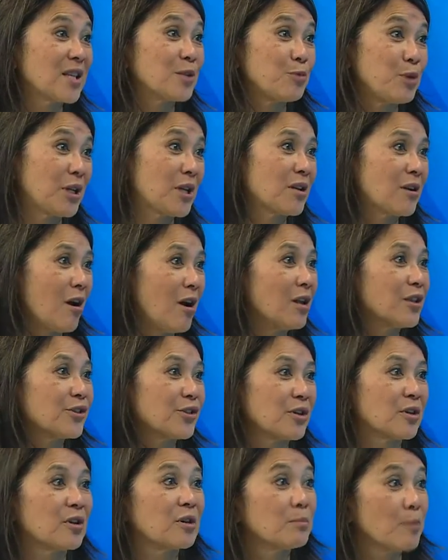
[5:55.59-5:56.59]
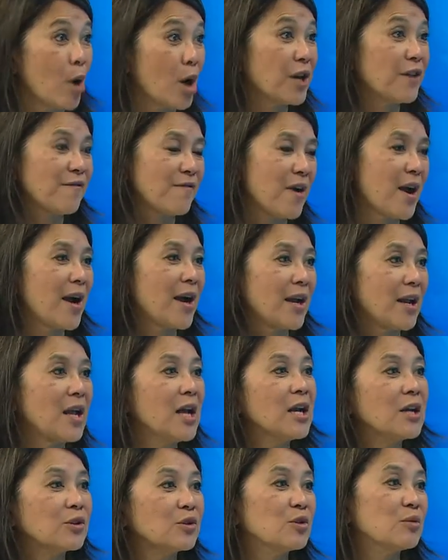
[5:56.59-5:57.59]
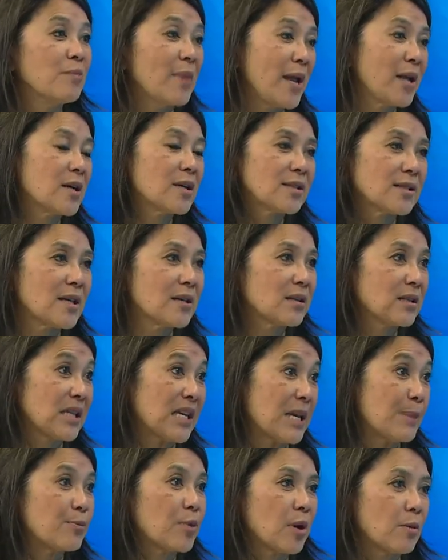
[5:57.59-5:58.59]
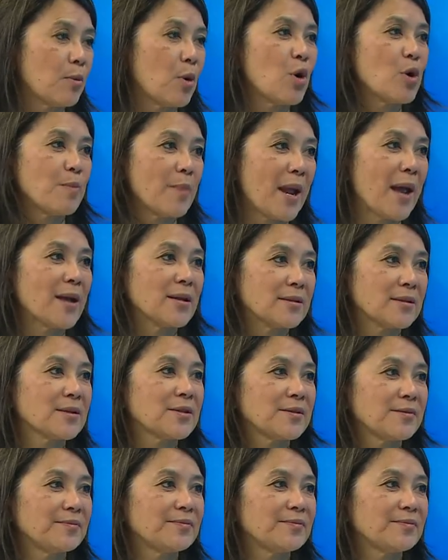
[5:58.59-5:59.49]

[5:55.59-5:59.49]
that we can alter and modify to make us keep our bone mass.